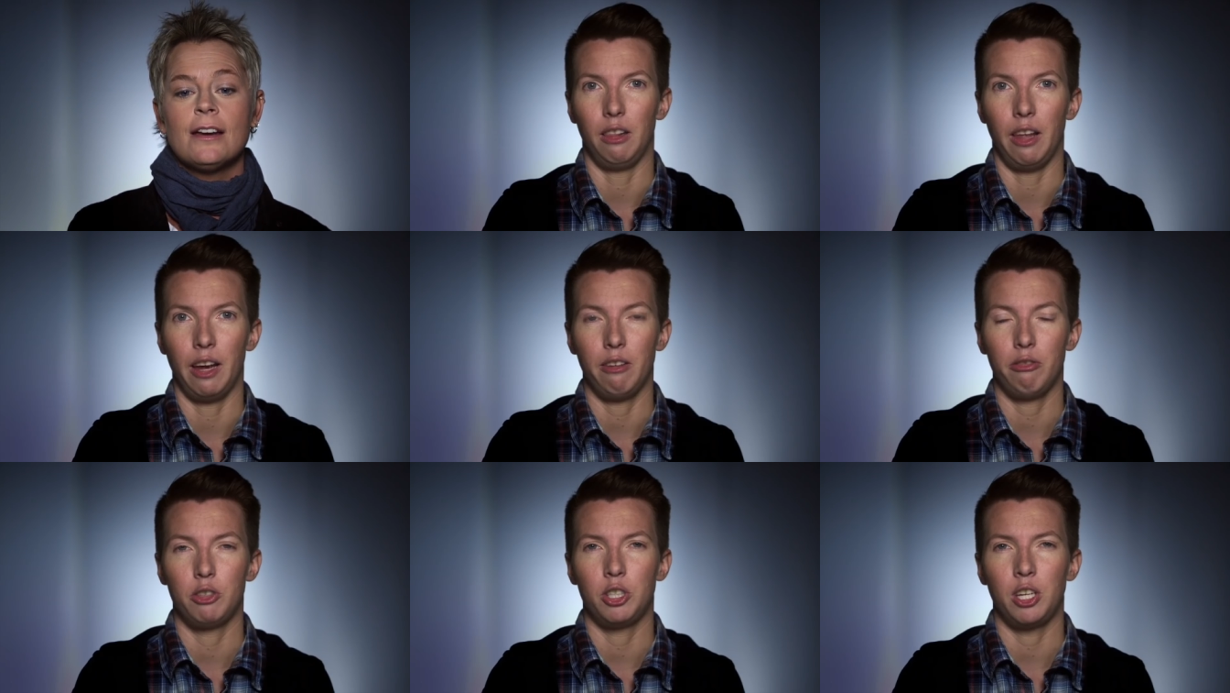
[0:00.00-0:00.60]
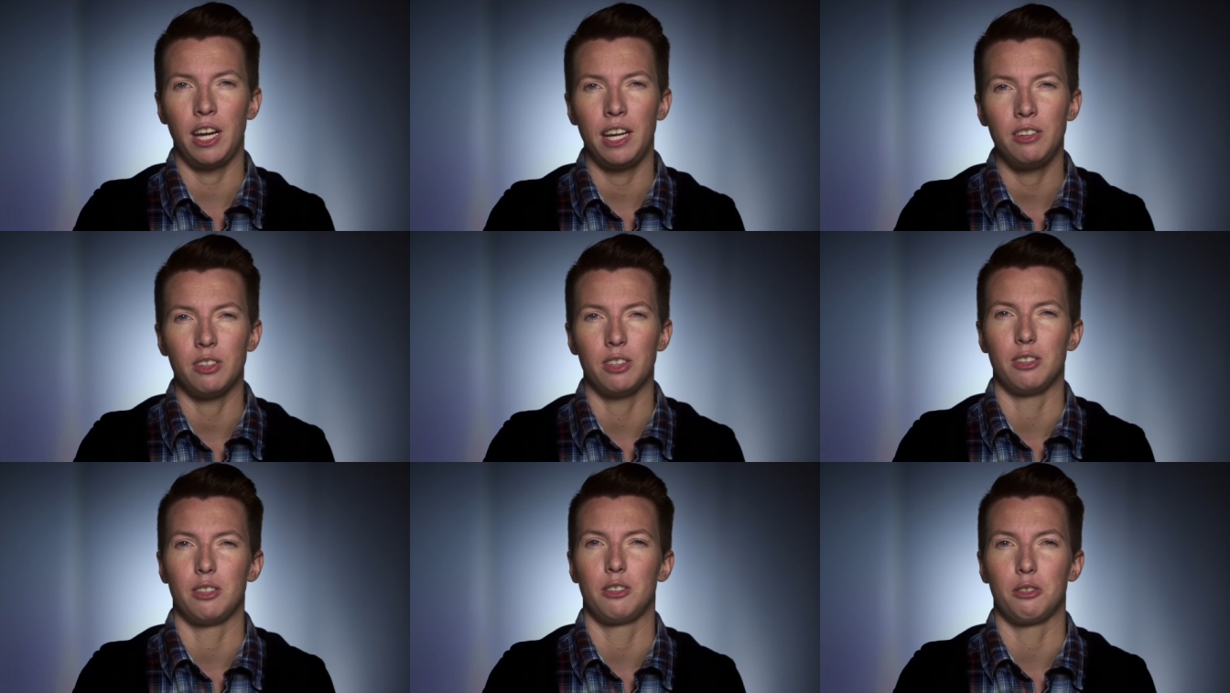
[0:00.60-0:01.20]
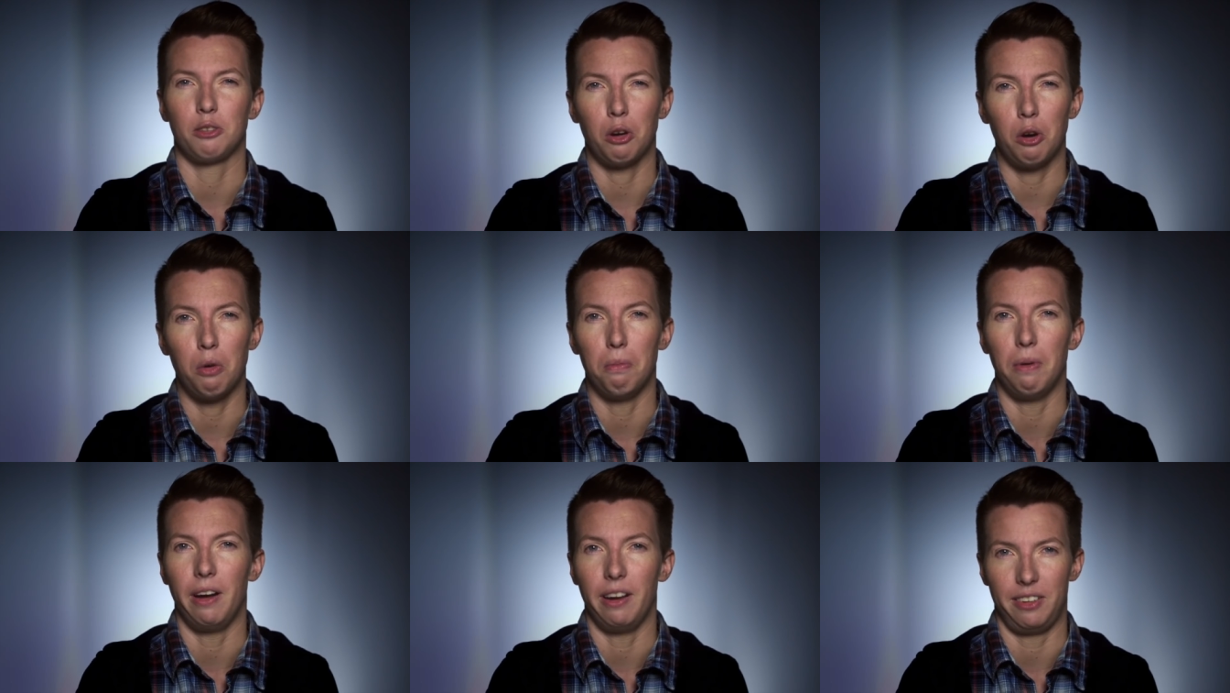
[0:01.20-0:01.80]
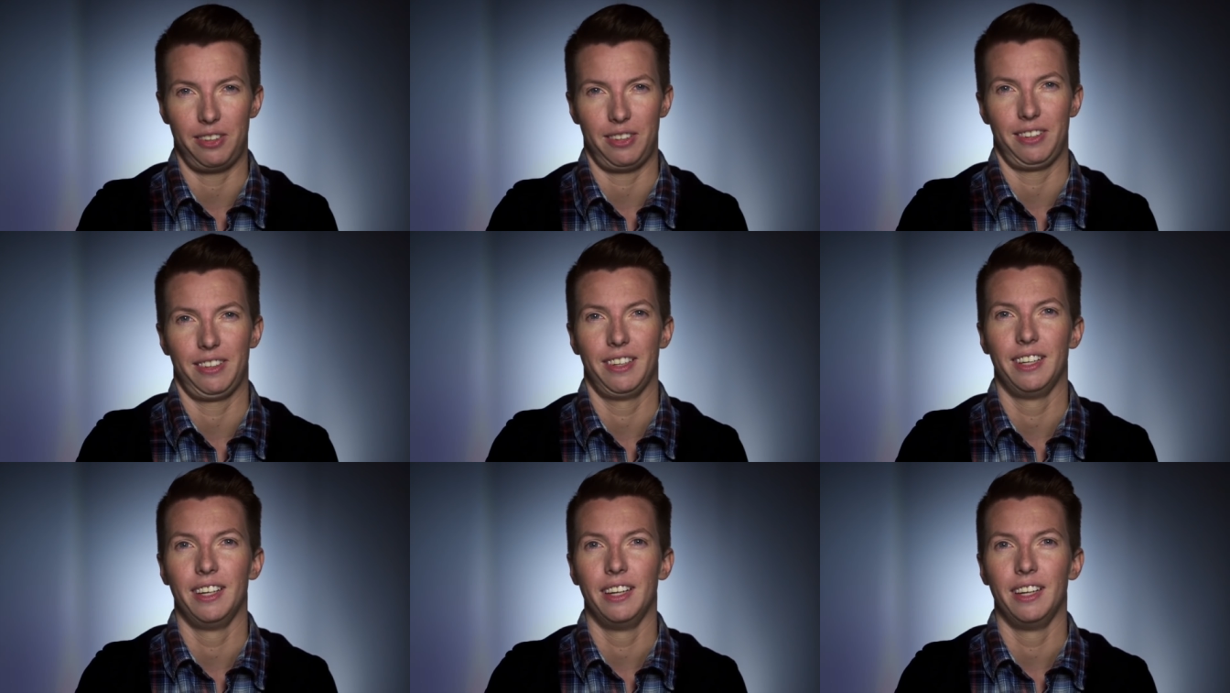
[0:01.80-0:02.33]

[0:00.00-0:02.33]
Life changes so much.